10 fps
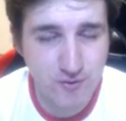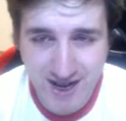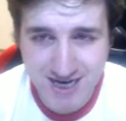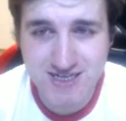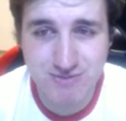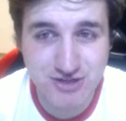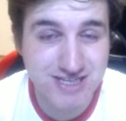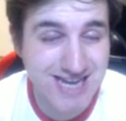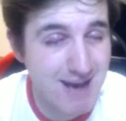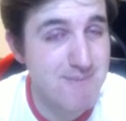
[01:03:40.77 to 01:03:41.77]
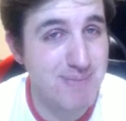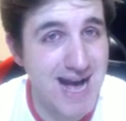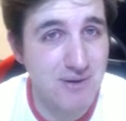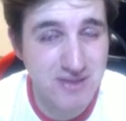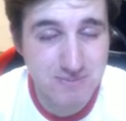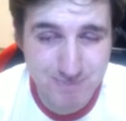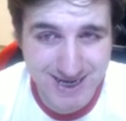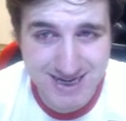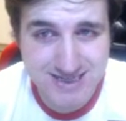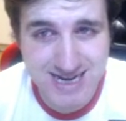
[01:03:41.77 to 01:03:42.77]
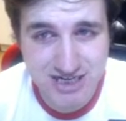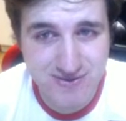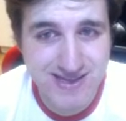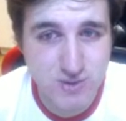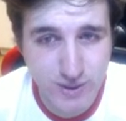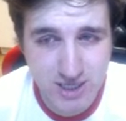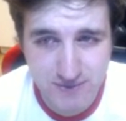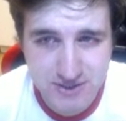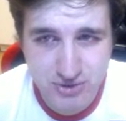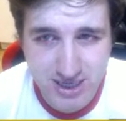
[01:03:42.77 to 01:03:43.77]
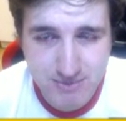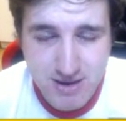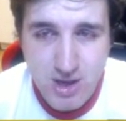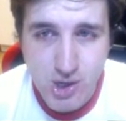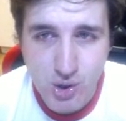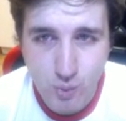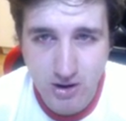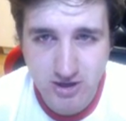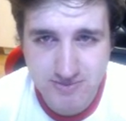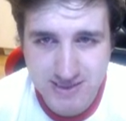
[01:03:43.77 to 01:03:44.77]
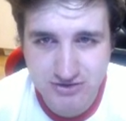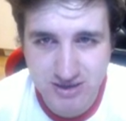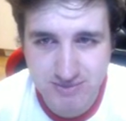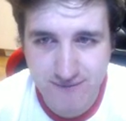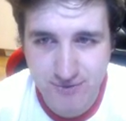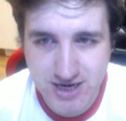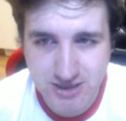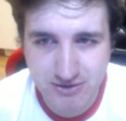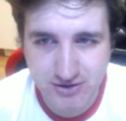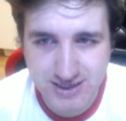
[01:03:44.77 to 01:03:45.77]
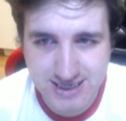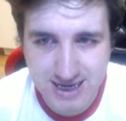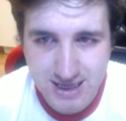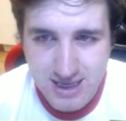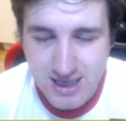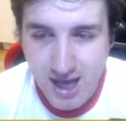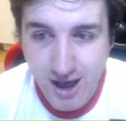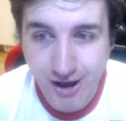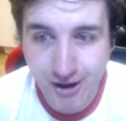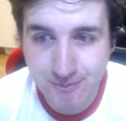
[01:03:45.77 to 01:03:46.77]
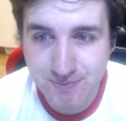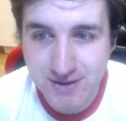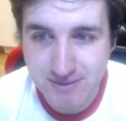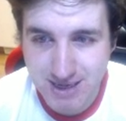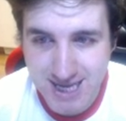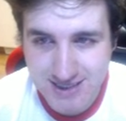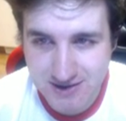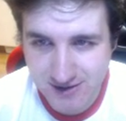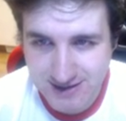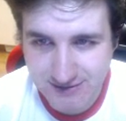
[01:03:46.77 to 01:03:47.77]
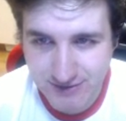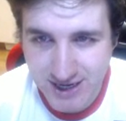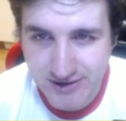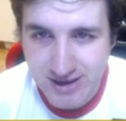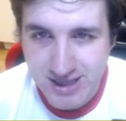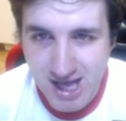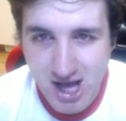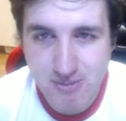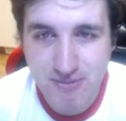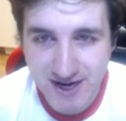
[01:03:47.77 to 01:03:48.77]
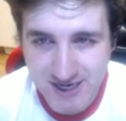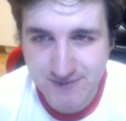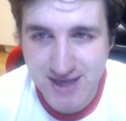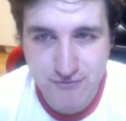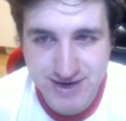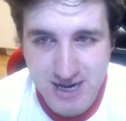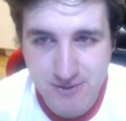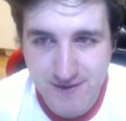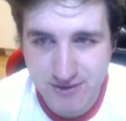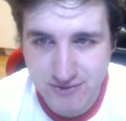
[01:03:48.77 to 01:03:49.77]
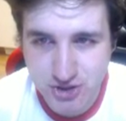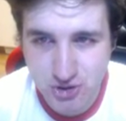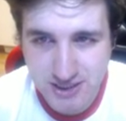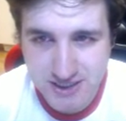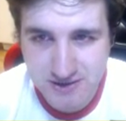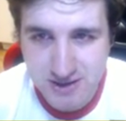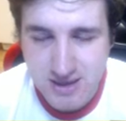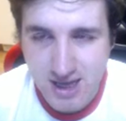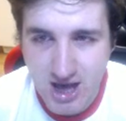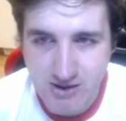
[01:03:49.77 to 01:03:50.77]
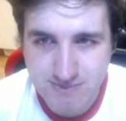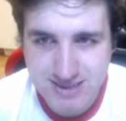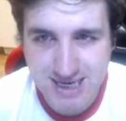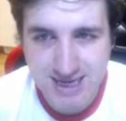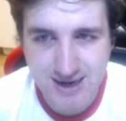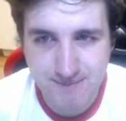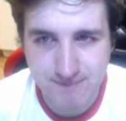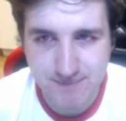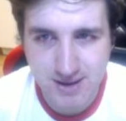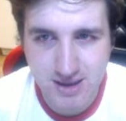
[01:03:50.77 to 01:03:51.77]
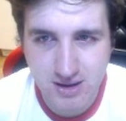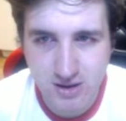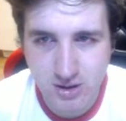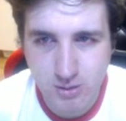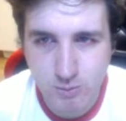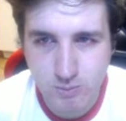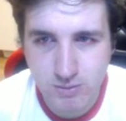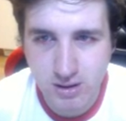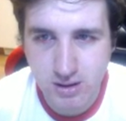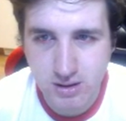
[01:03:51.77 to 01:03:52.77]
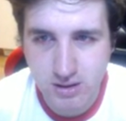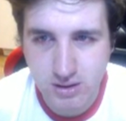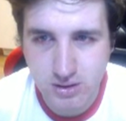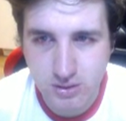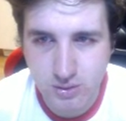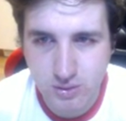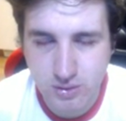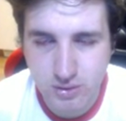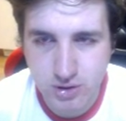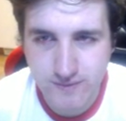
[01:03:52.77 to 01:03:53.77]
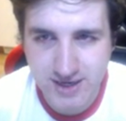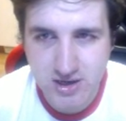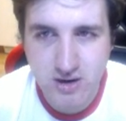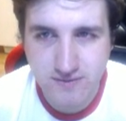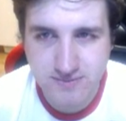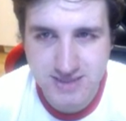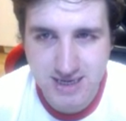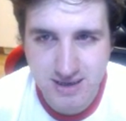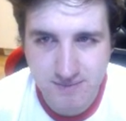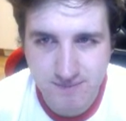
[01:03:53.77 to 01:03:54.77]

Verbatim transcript: thank you so much It's £10, the biggest nation this week on the stream welcome to the stream, my friend. Having a great day. Um, my hair's gone crazy right now. Um, thank you for that. I'll read out that very shortly, dude. Um, Serie A, um, who have I got from Serie A